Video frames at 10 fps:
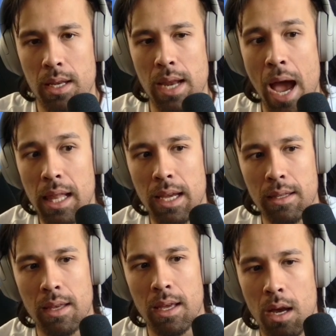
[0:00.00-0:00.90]
And I
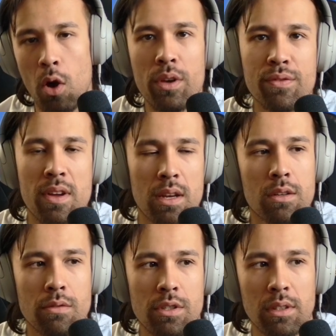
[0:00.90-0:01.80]
like that. I always find it
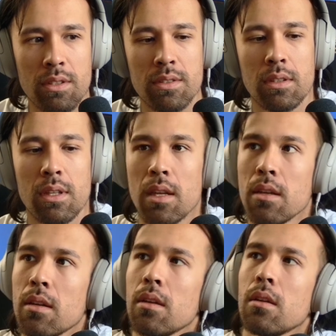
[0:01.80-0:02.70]
interesting to see
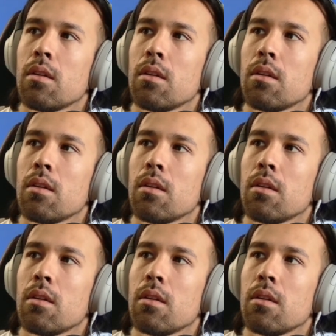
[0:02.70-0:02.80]
that.